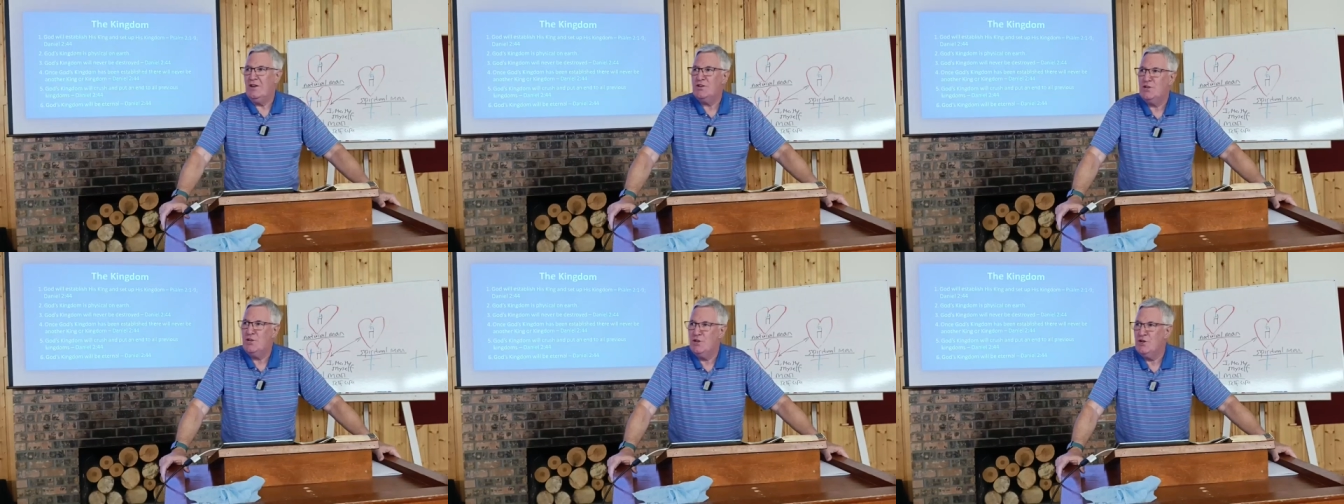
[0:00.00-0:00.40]

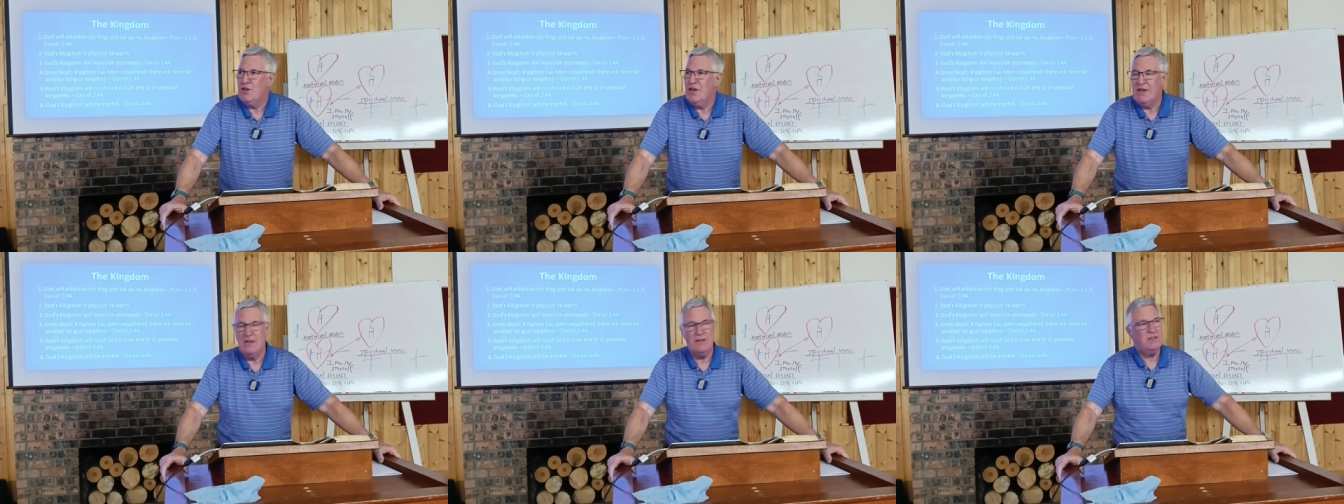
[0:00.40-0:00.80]
us
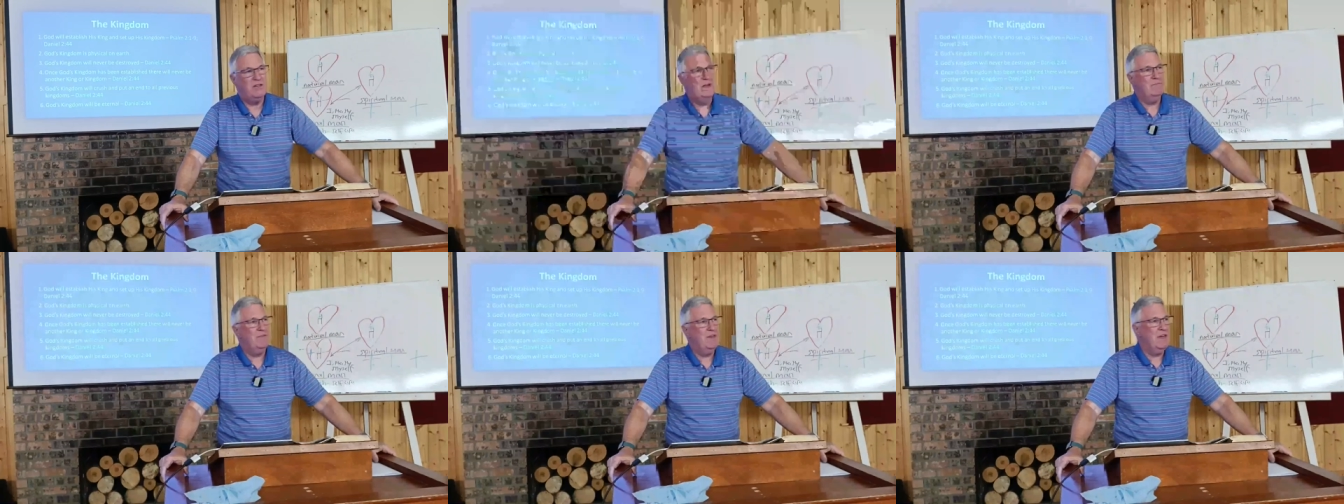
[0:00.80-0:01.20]
looking at
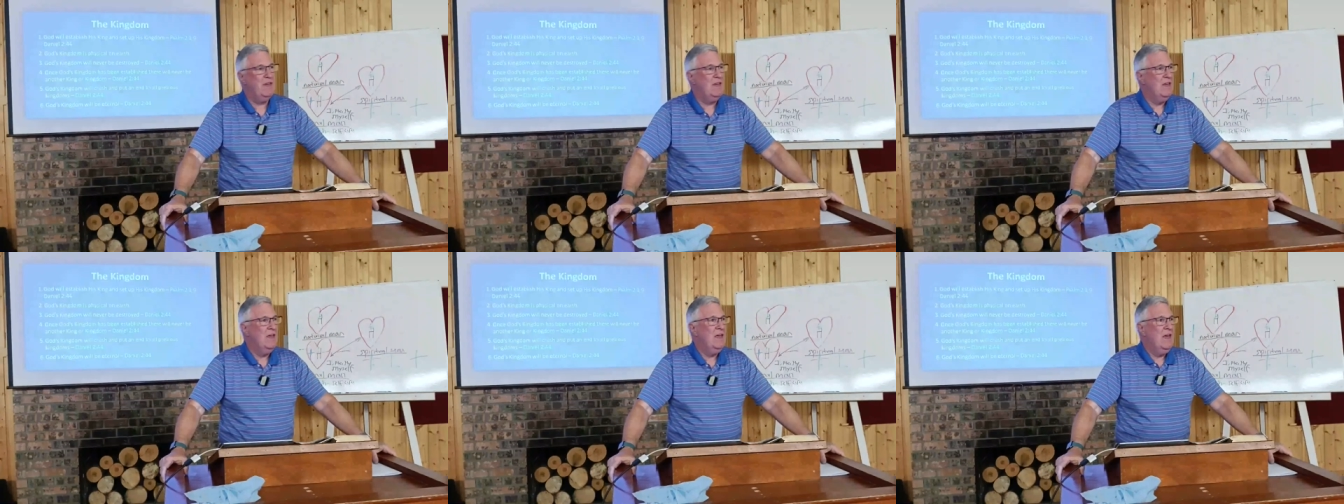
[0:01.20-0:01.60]

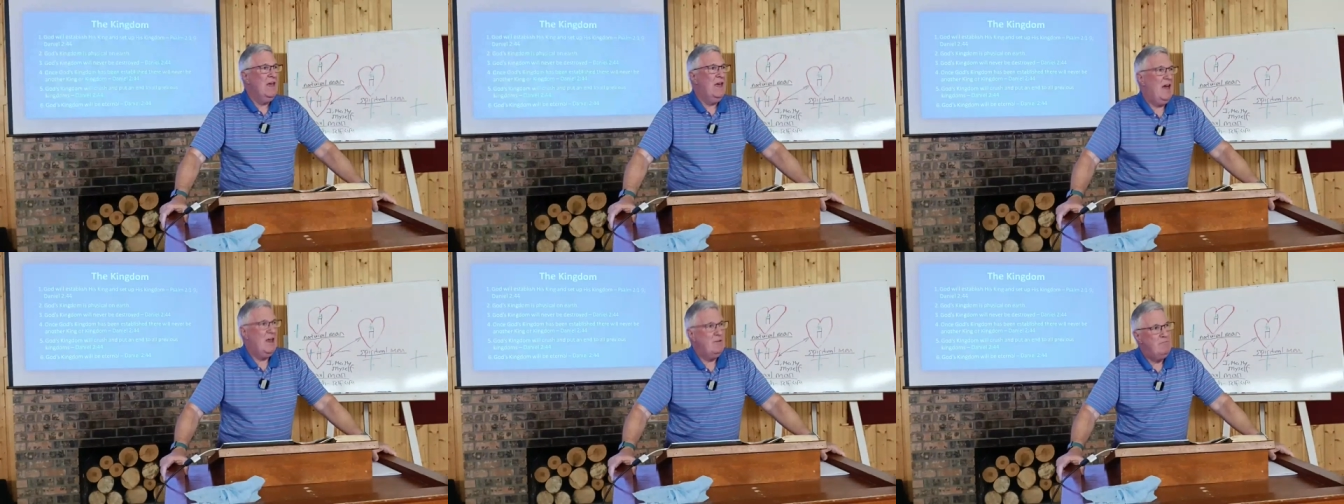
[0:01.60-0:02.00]
something
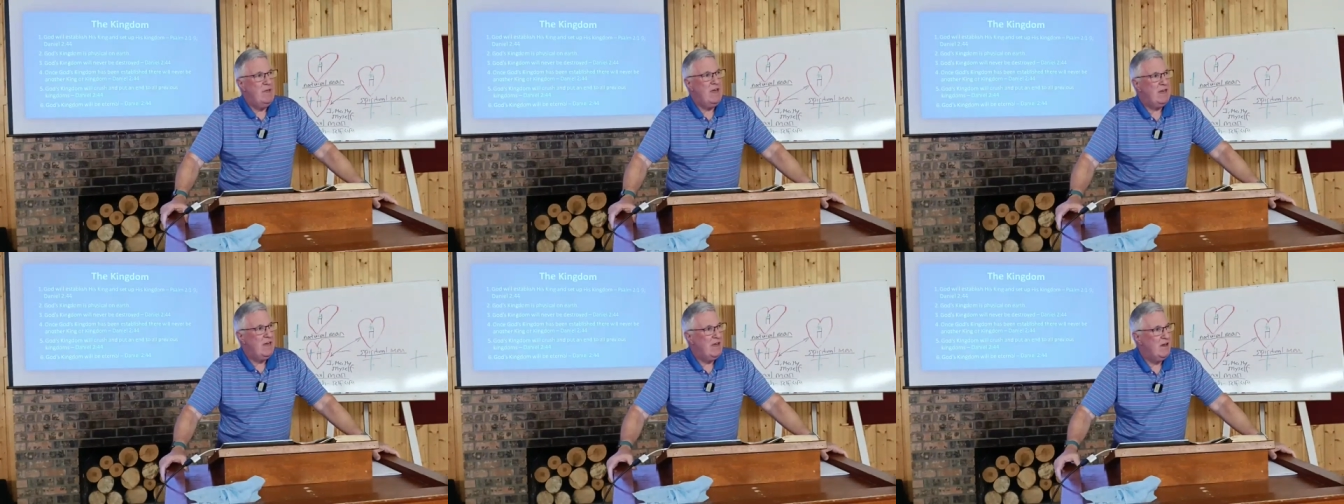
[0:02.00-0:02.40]
and
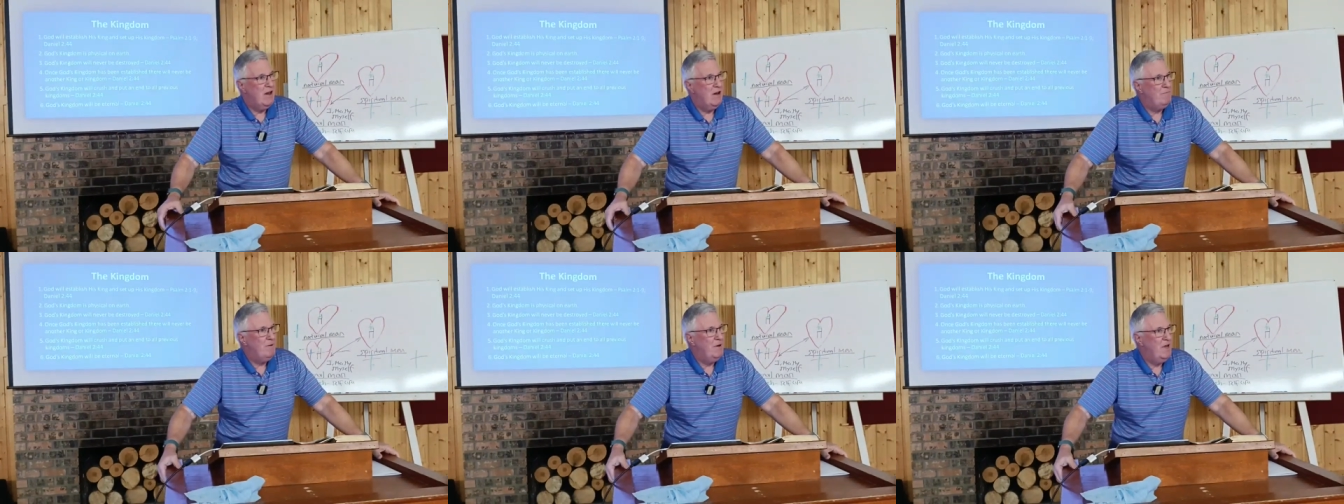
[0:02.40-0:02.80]
making
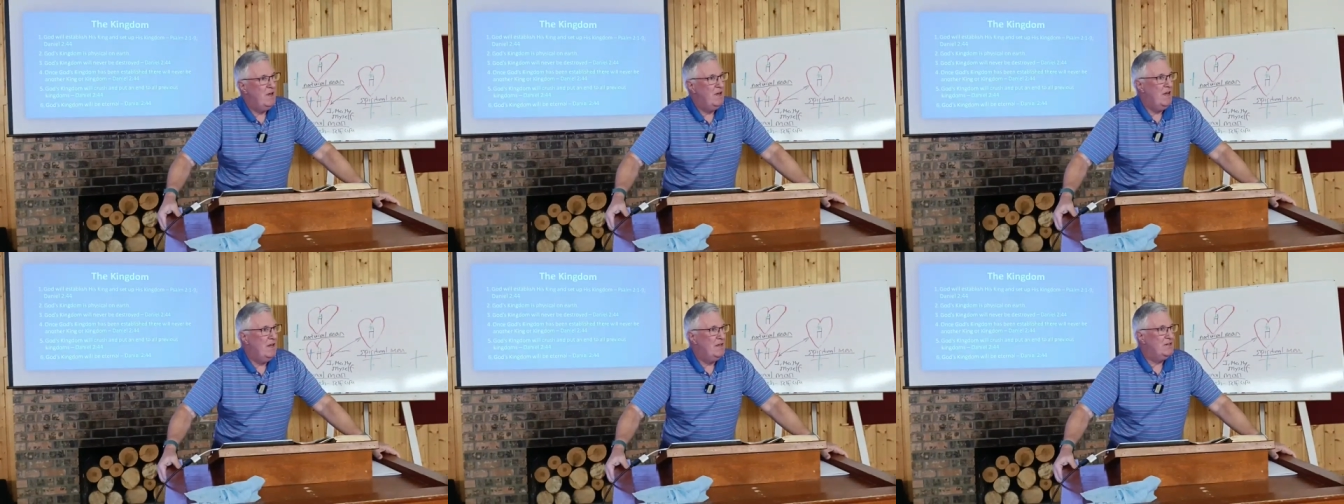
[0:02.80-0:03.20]
up
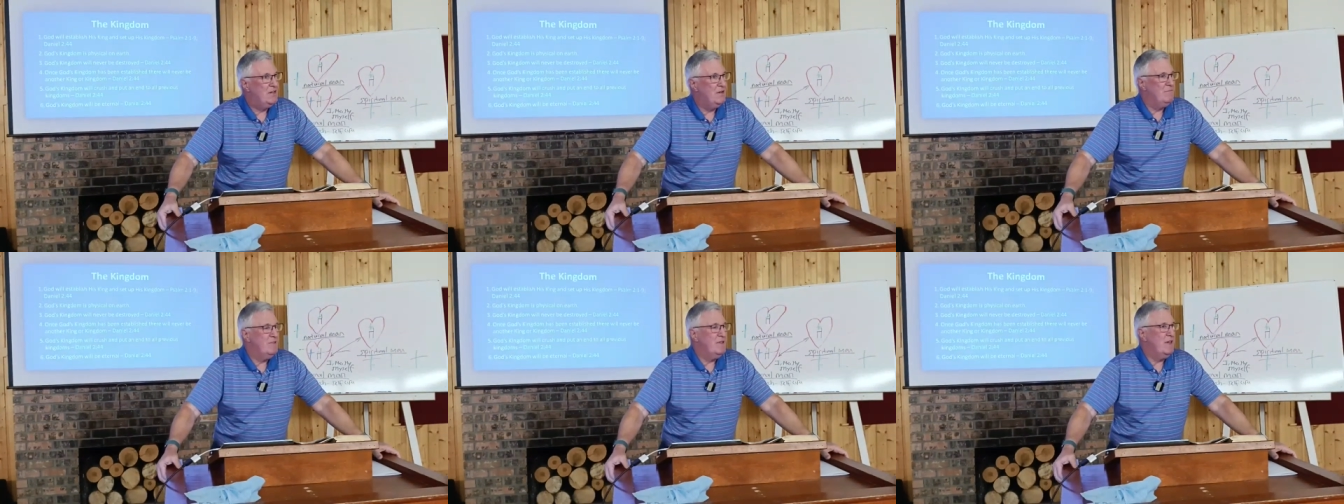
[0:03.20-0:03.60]
uh,
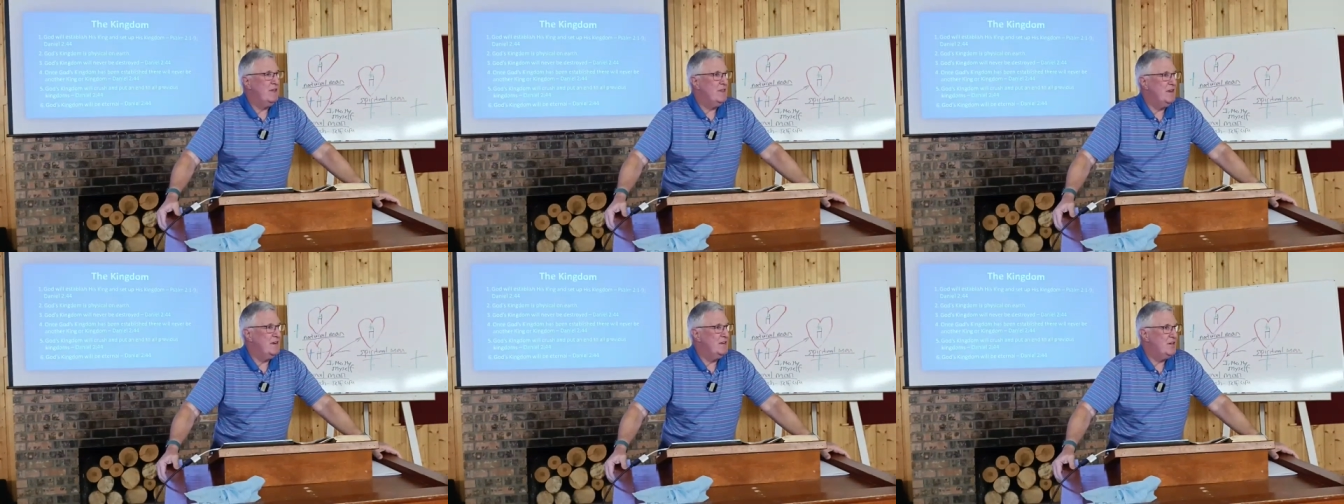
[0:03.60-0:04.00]
something
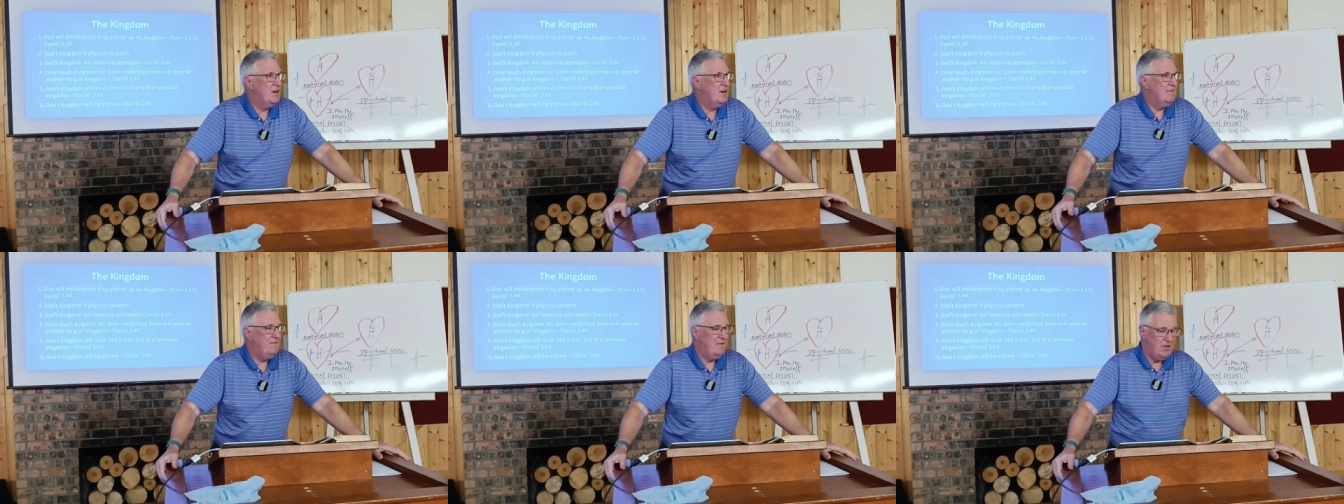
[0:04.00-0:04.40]
that is
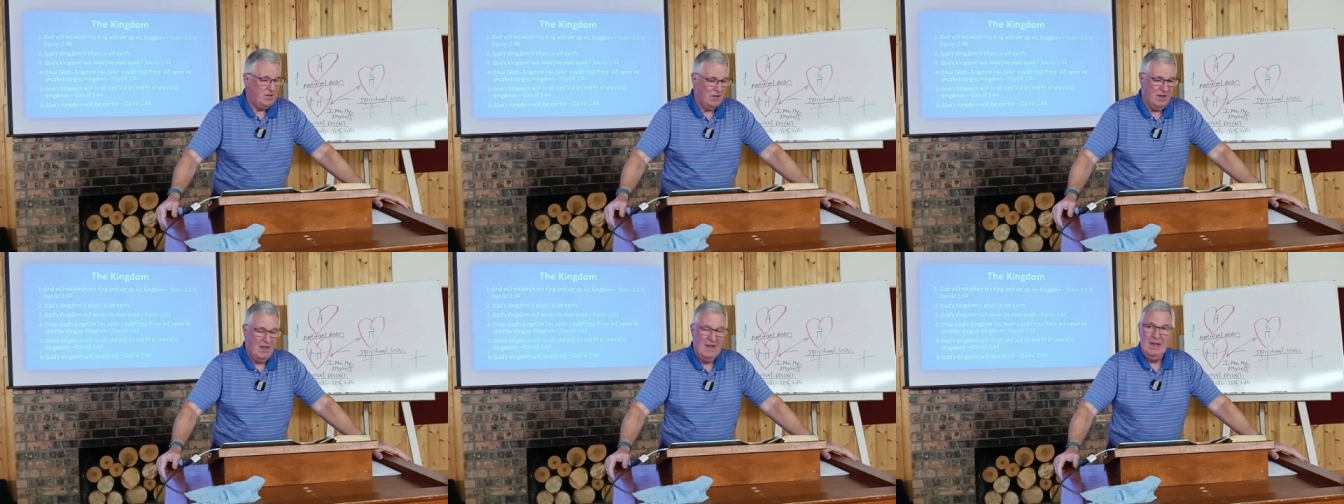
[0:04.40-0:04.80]

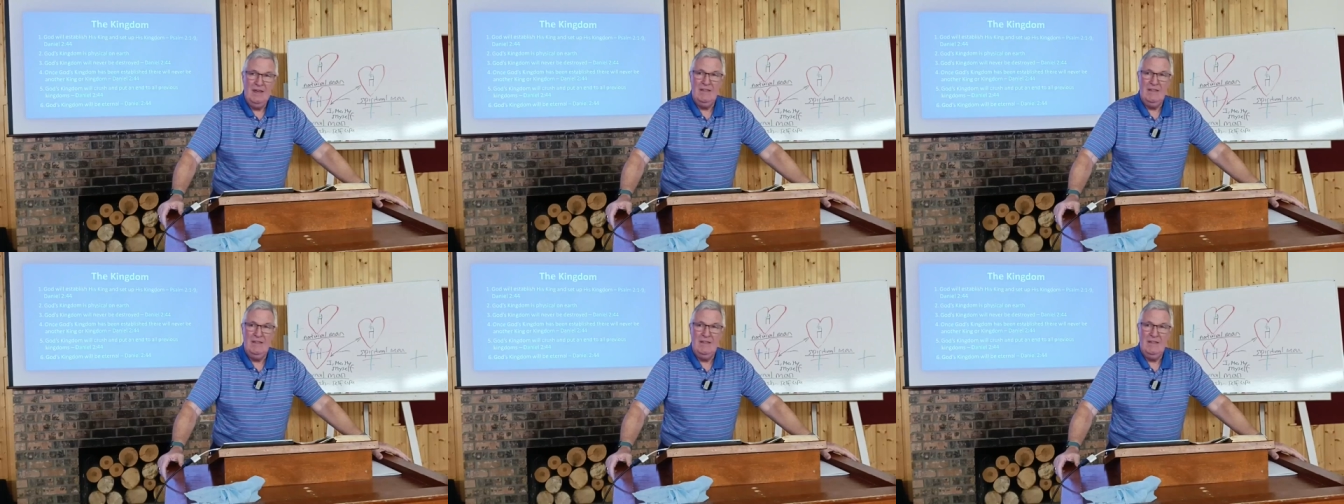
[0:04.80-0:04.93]
artificial.